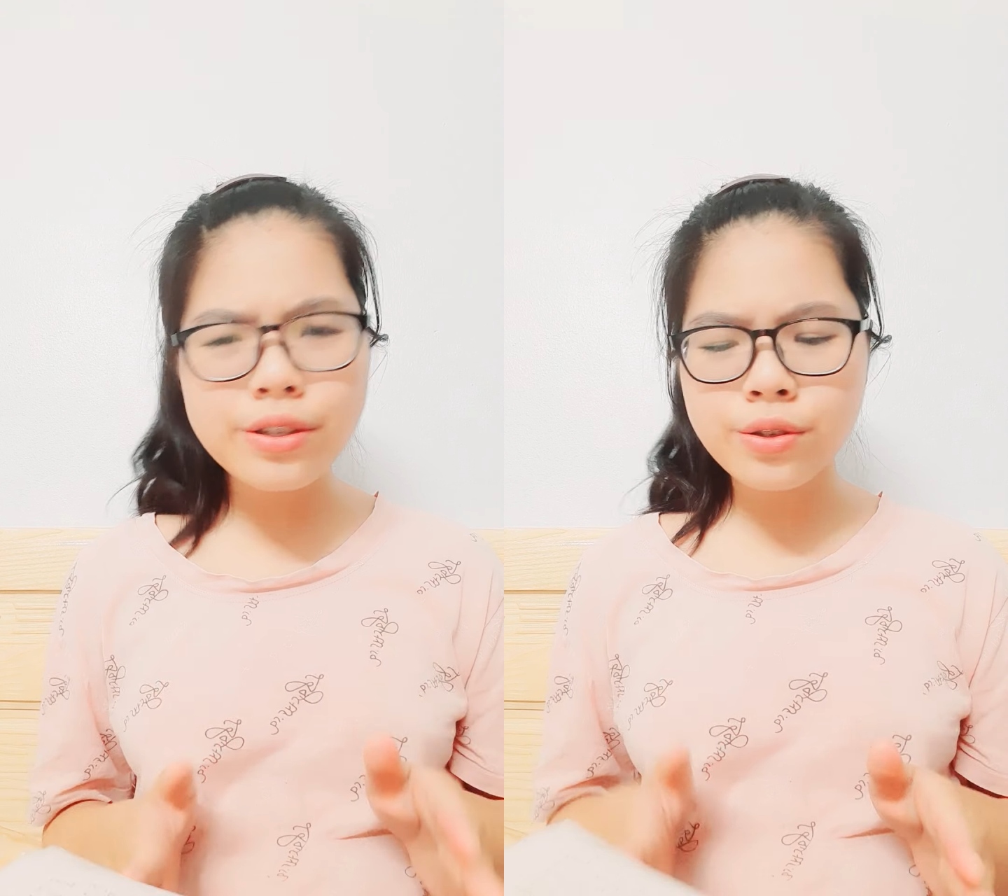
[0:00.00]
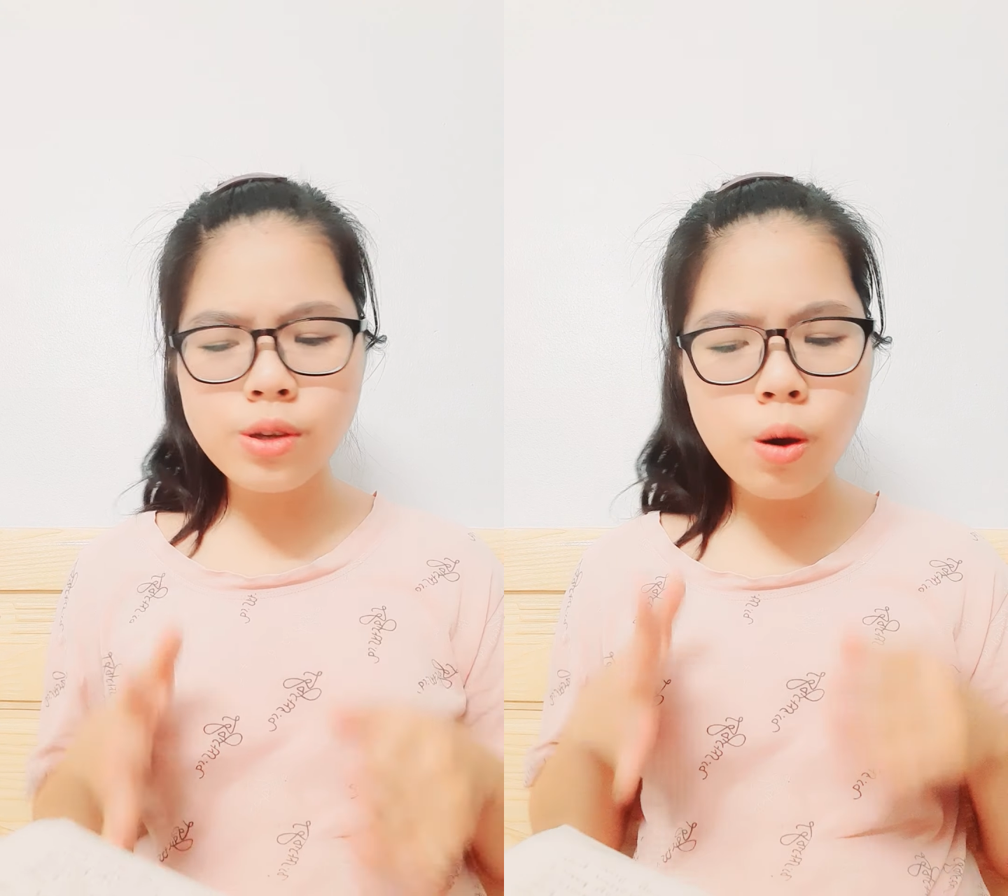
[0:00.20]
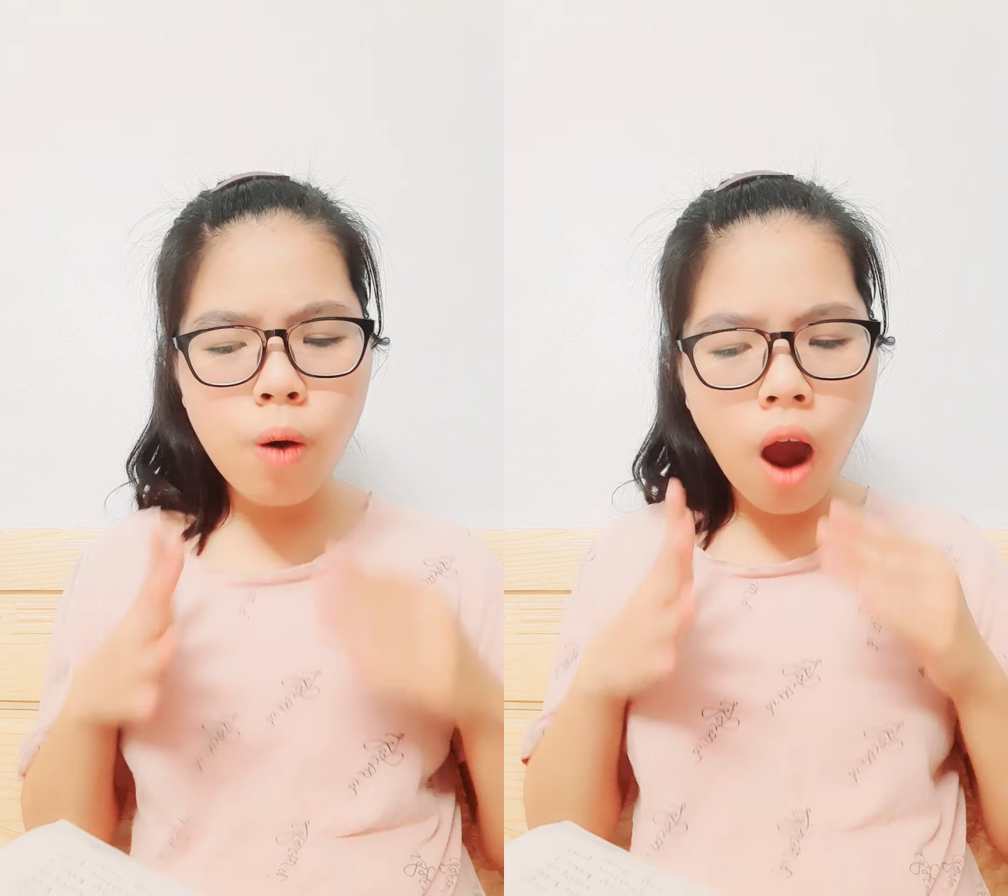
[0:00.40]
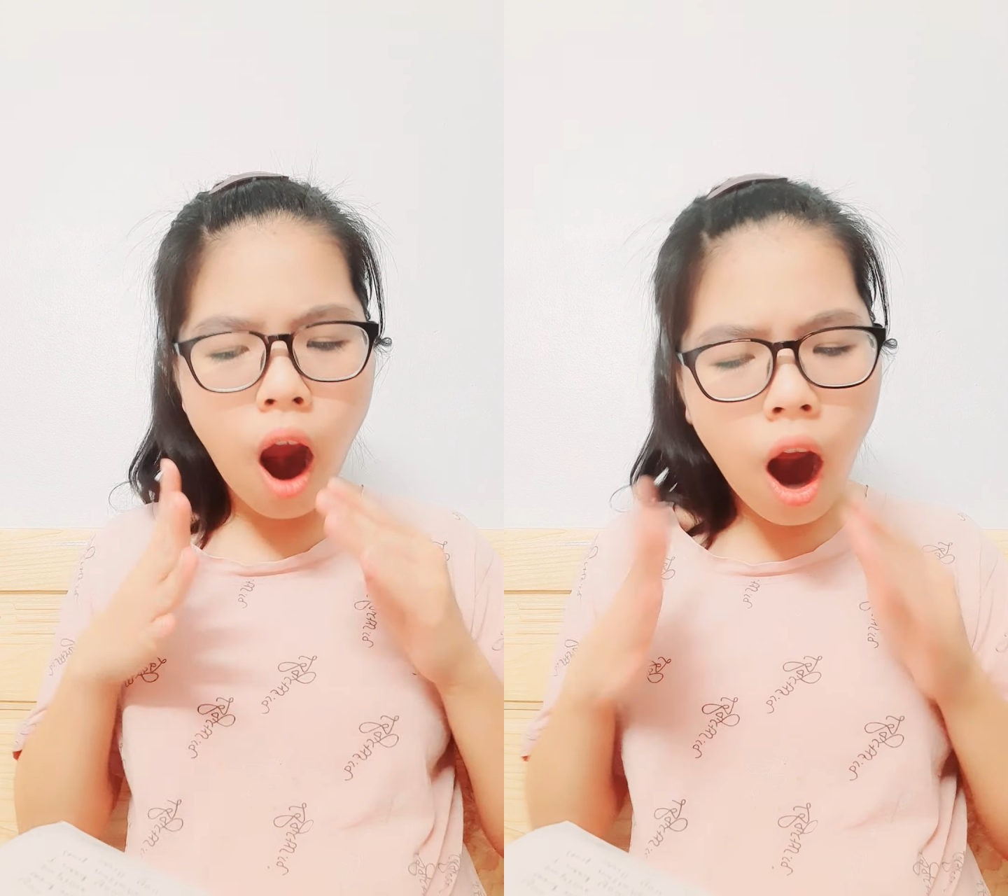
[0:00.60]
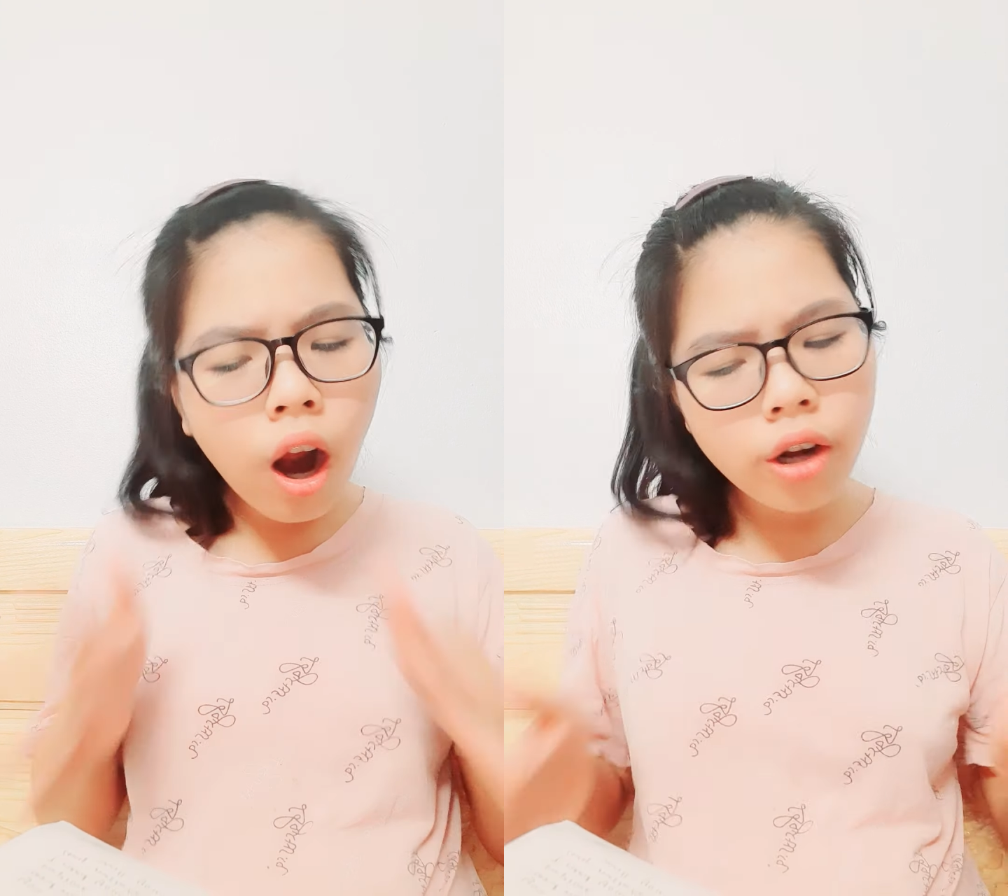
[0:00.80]
so
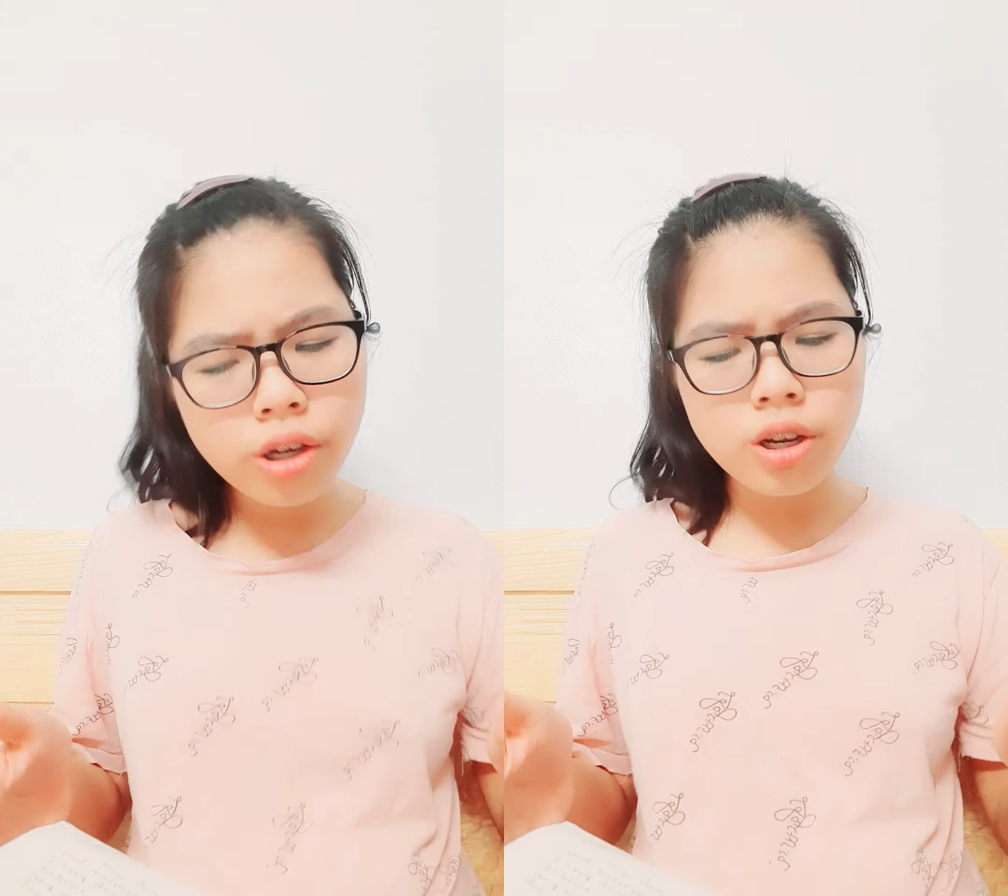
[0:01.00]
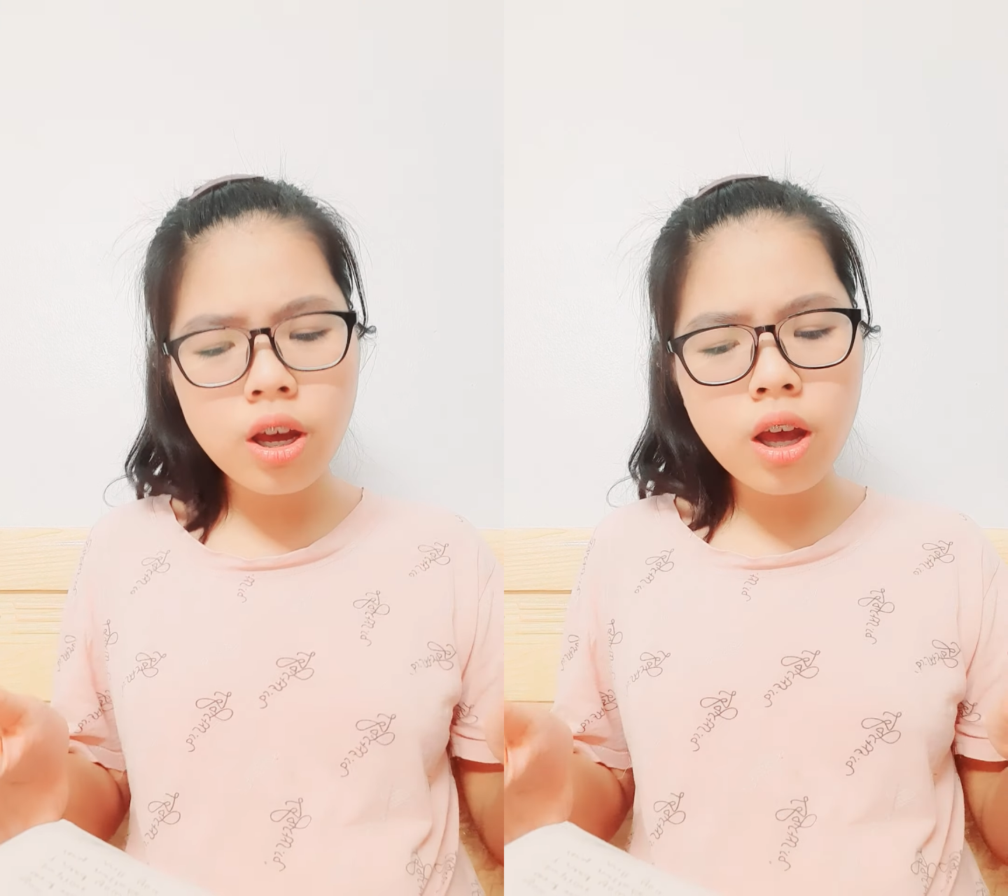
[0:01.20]
hard